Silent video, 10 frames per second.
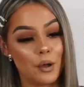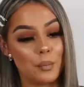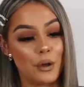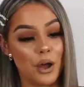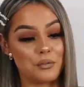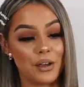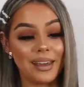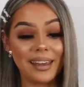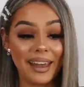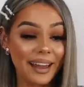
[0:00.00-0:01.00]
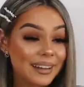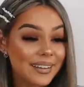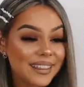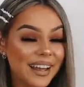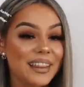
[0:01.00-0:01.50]
moment over here.
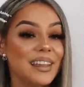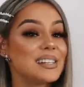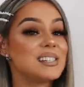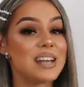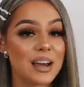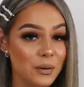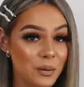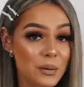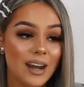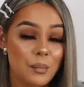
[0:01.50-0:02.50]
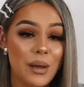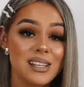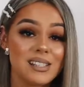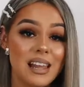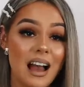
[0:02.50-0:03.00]
I think it's dead cool. And a
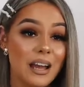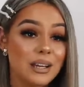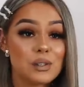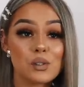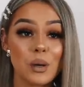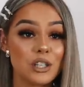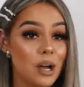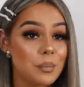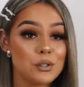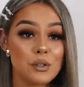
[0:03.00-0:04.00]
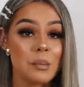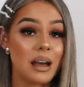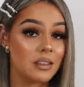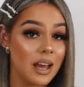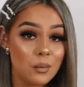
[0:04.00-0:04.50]
piece that I can switch up and do
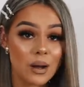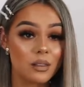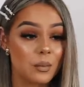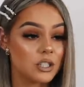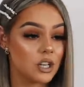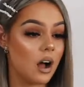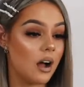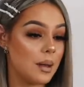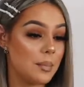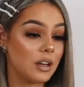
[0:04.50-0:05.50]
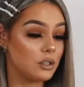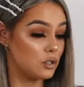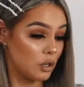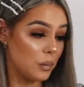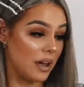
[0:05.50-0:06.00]
my thing with, which I'm
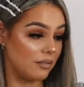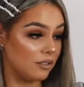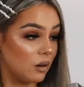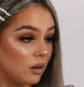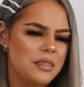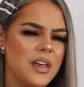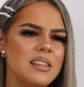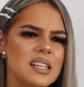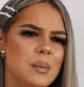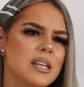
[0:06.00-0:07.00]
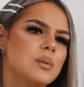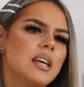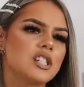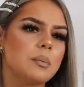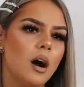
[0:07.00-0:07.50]
so here for. I think this piece was
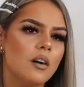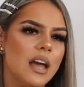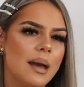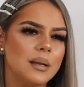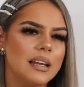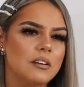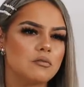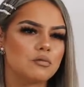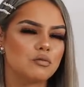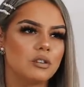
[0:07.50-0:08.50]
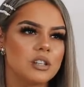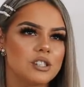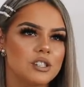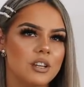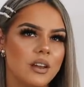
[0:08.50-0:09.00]
actually part of the Emily
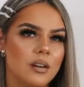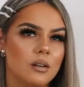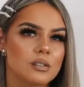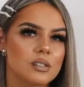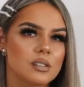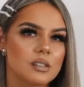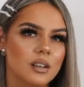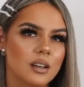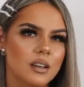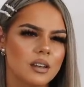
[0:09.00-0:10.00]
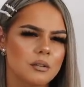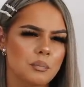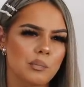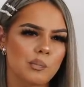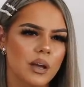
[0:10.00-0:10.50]

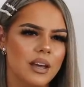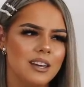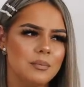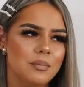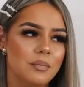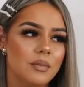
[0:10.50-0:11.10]
Ruzioski.